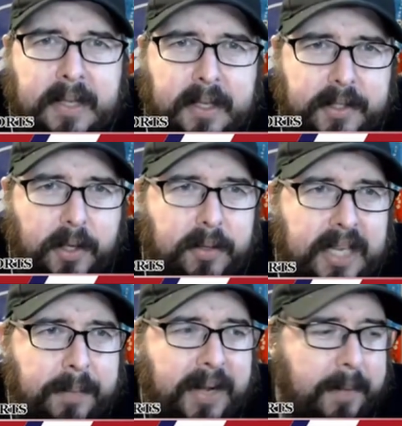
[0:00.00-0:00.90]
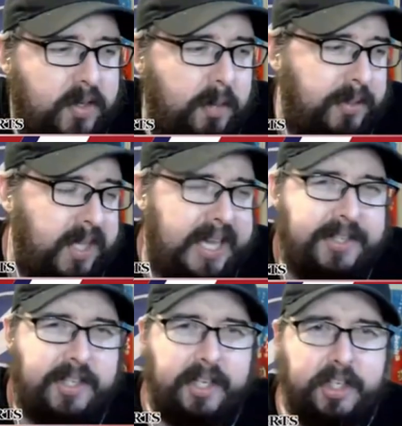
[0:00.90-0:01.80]
So keep it up, Triple
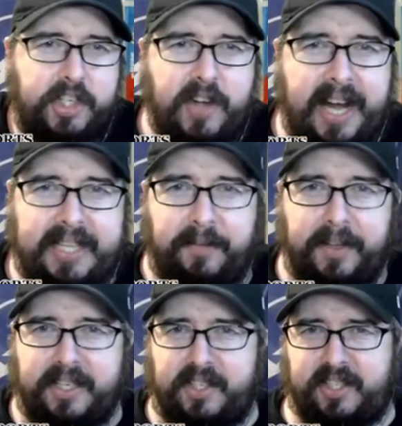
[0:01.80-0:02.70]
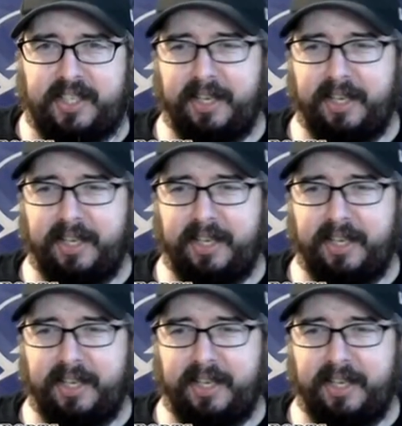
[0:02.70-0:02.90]
H, and distract Vince.